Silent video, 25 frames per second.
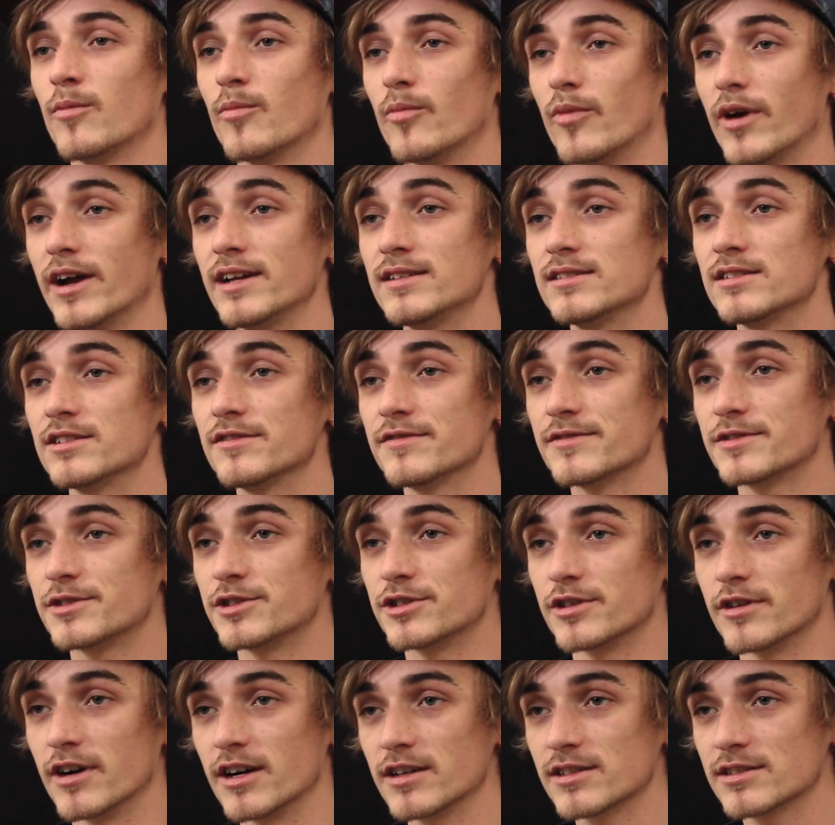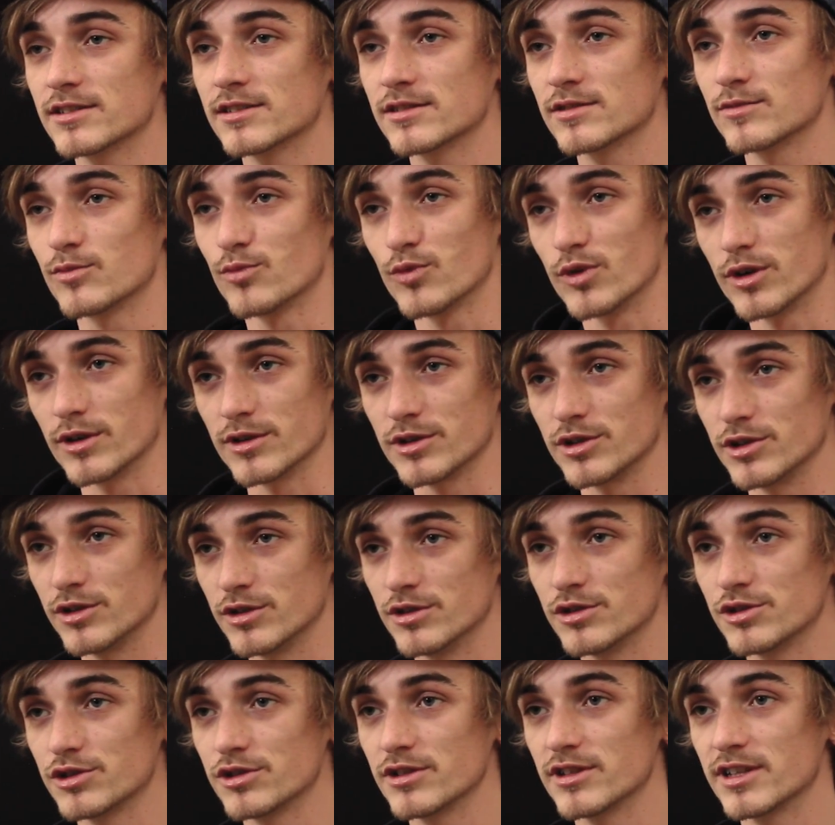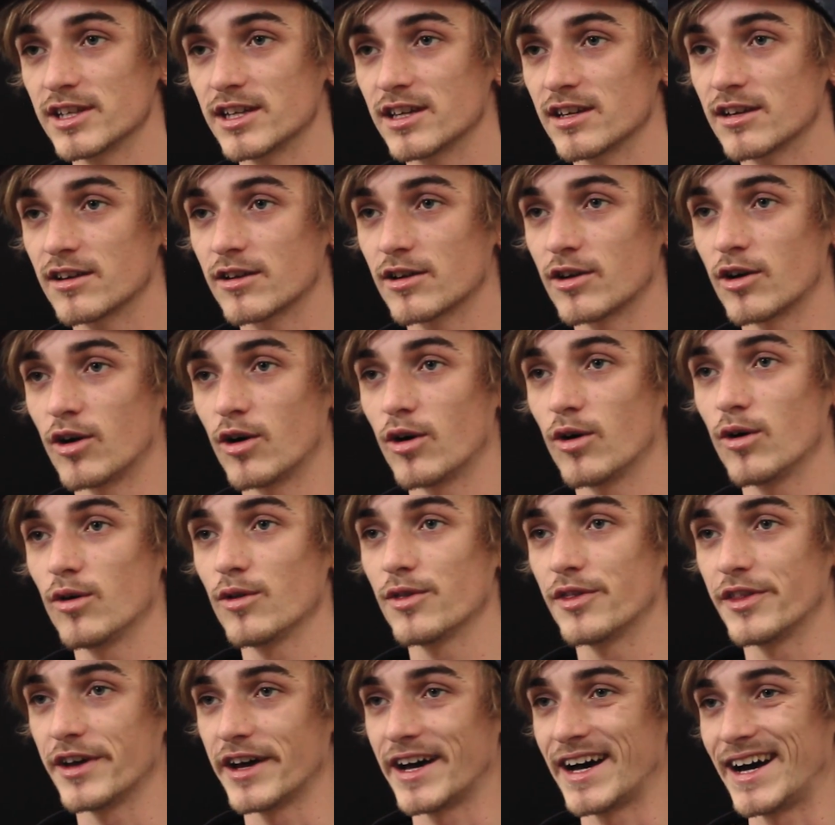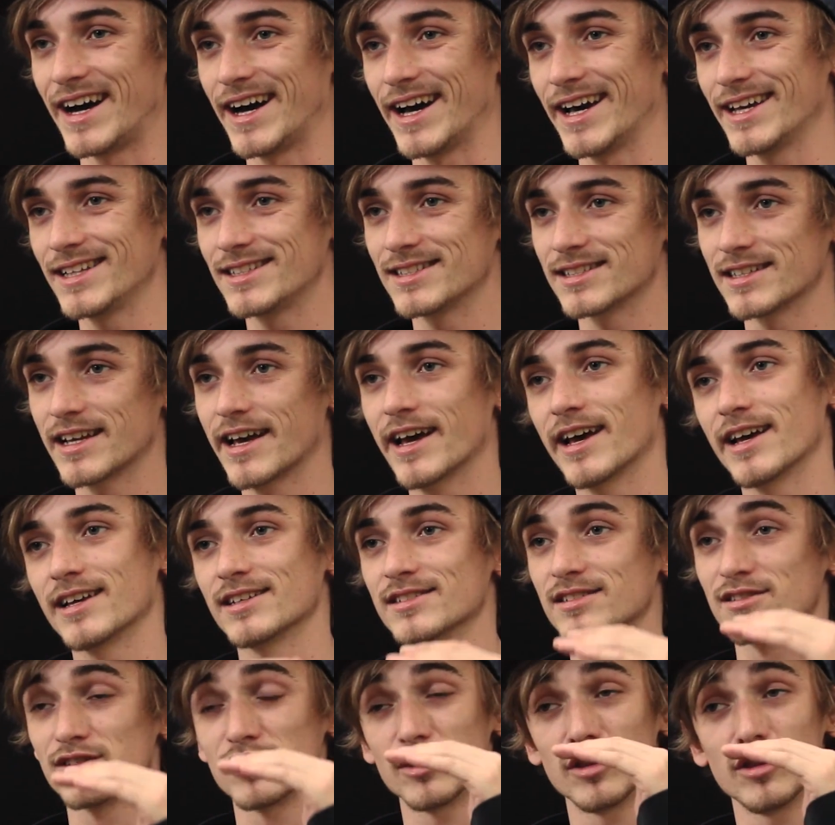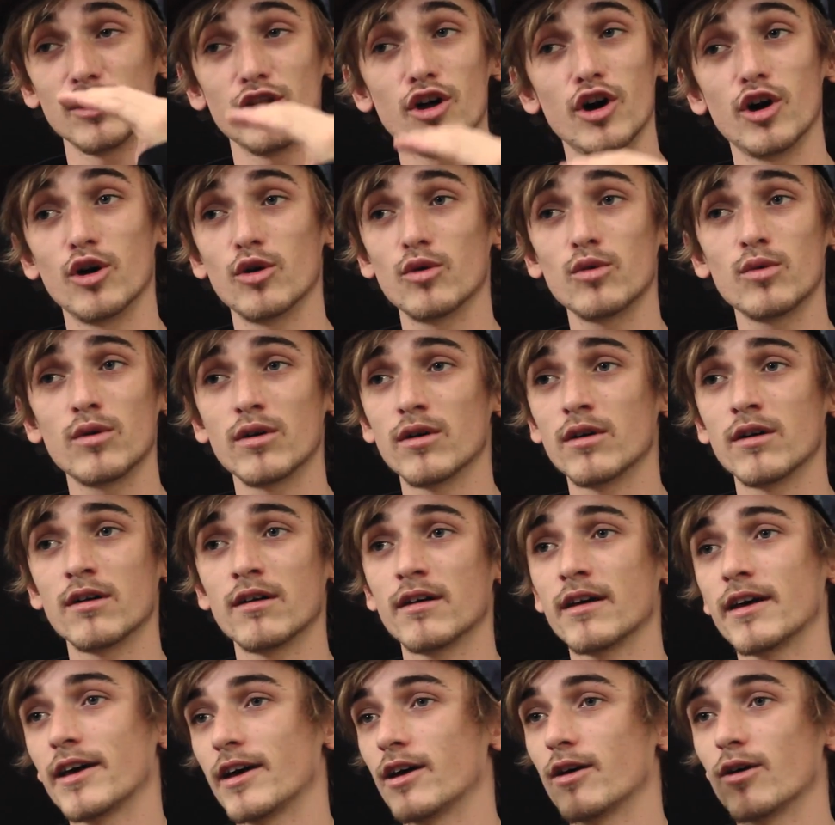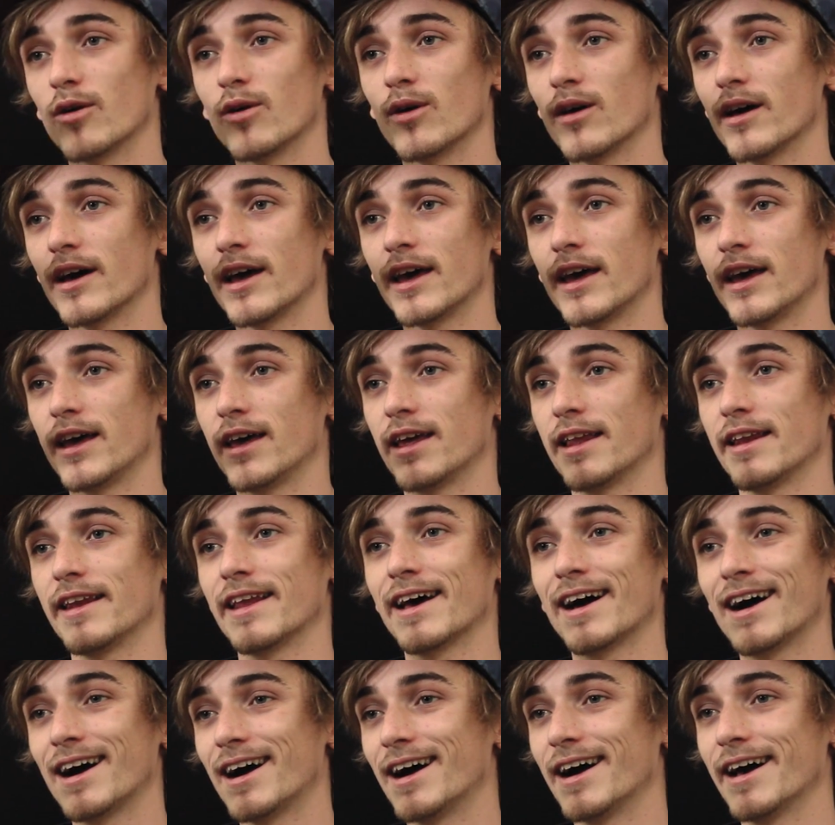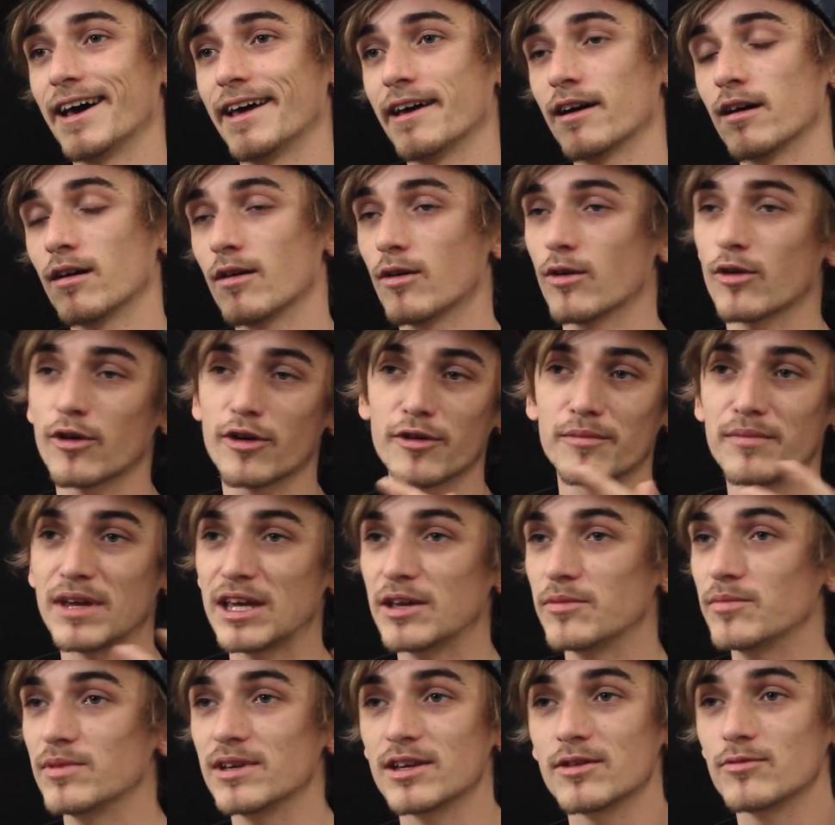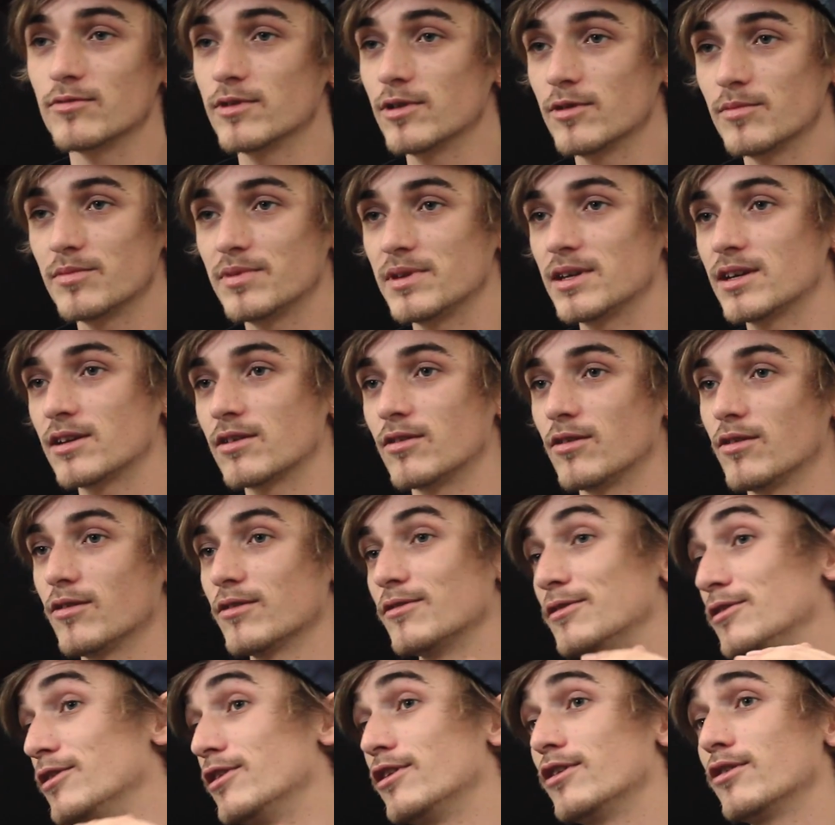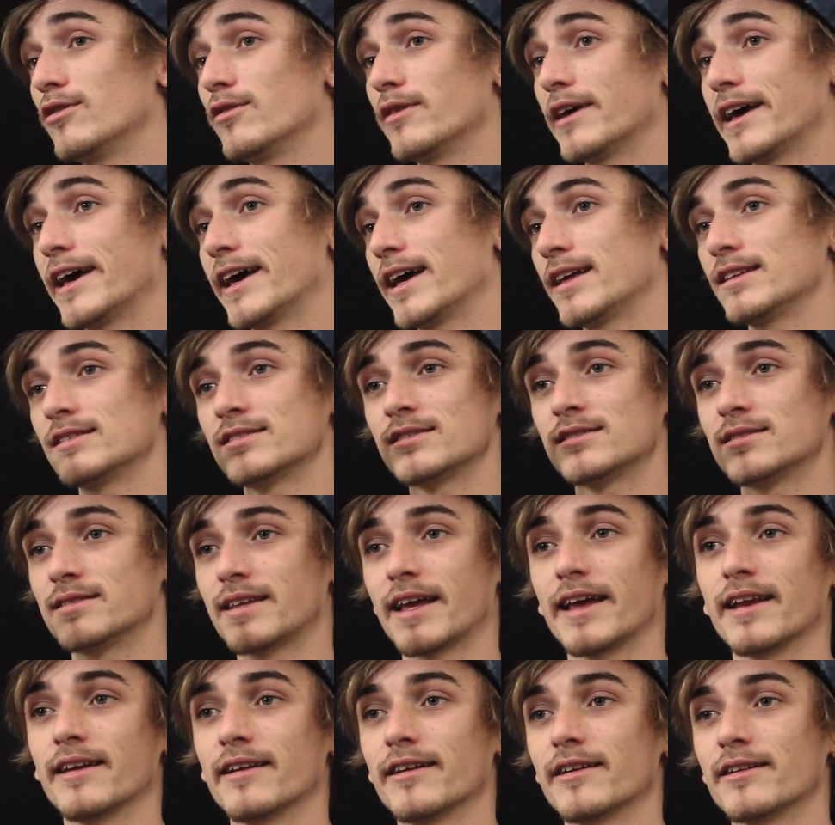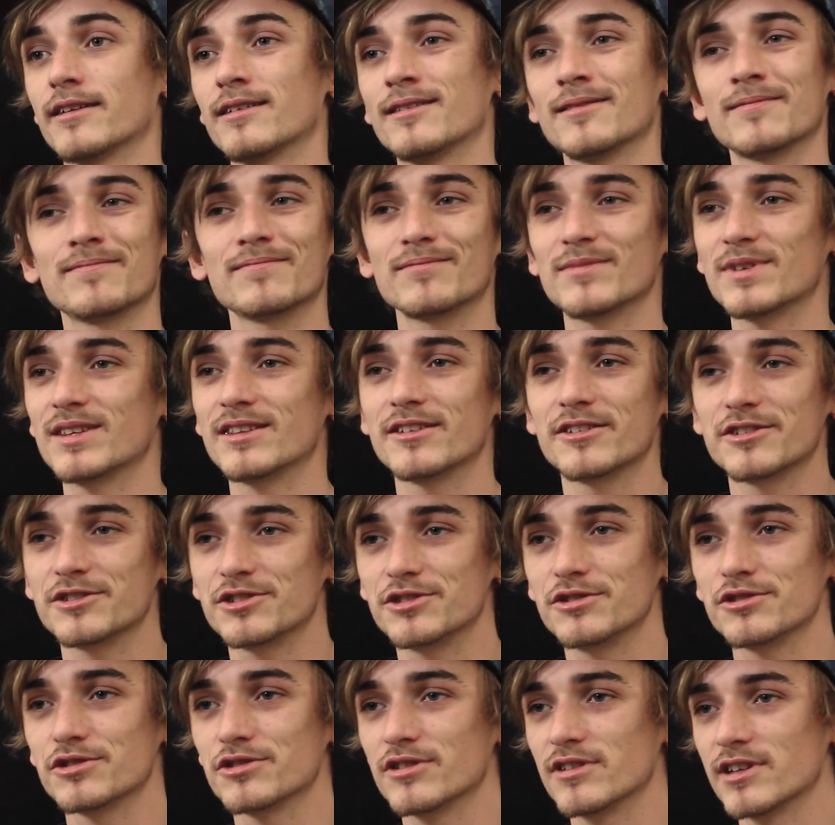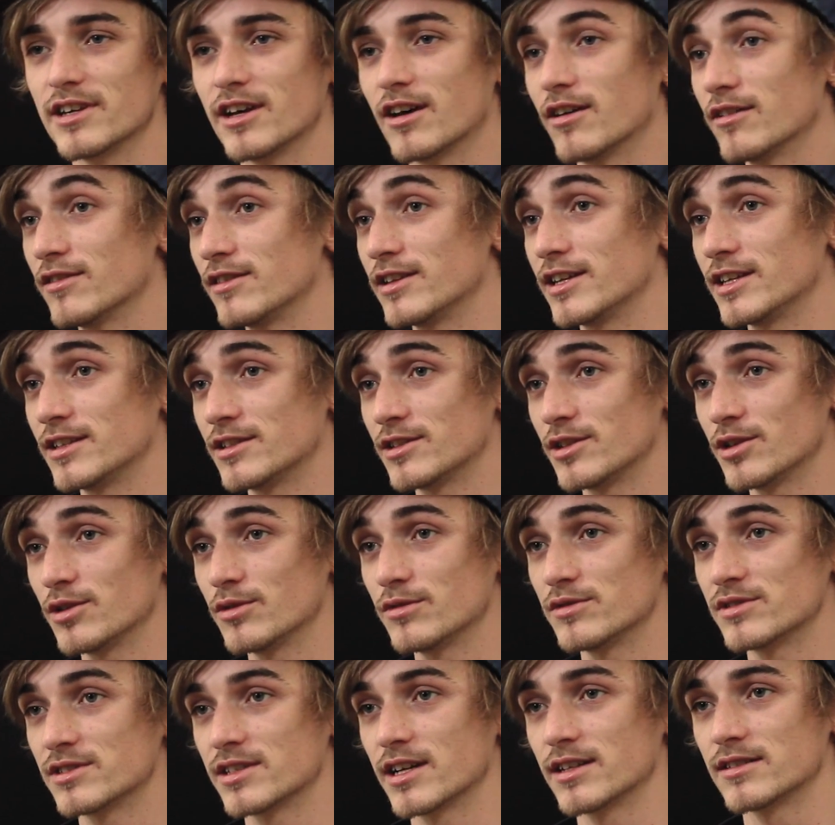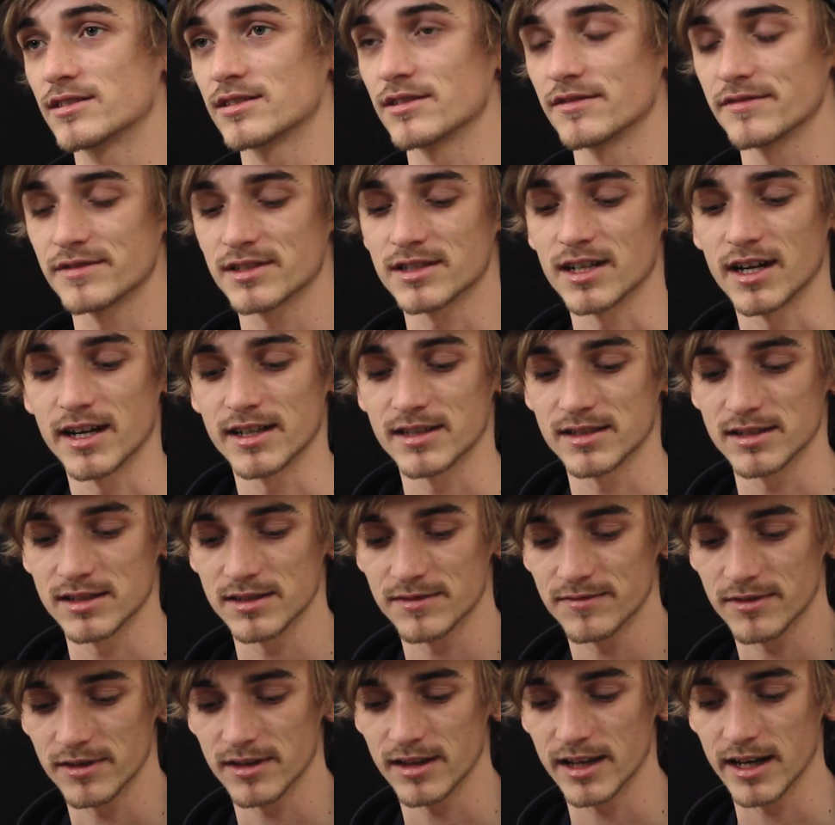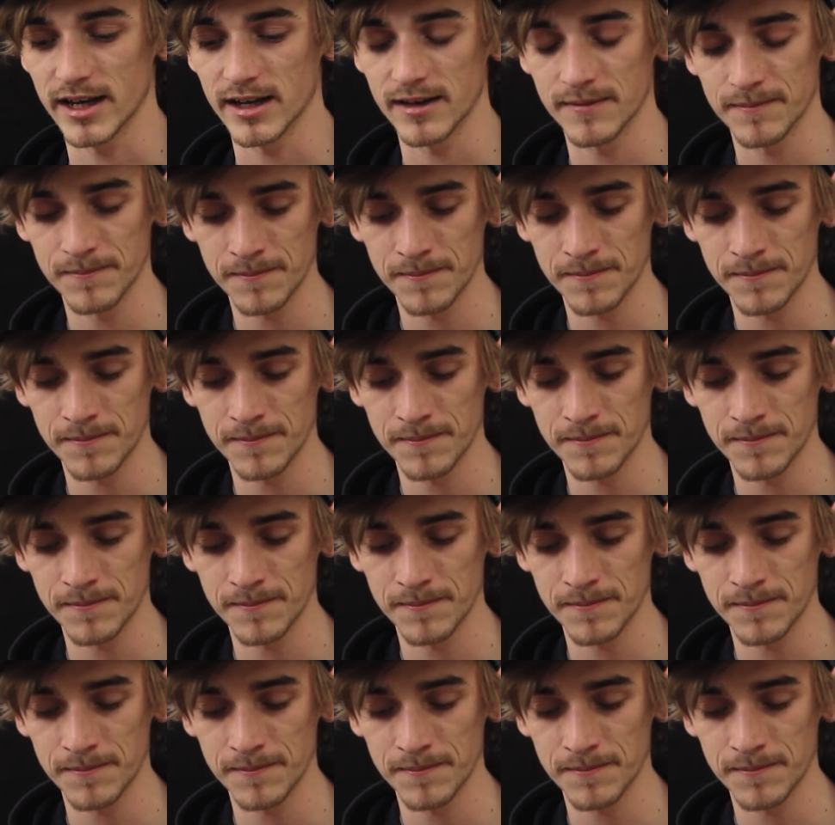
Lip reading: brands of trucks will usually call the heights as low and high, or maybe it will be called low and standard, but there's usually only two sets of sizes for that.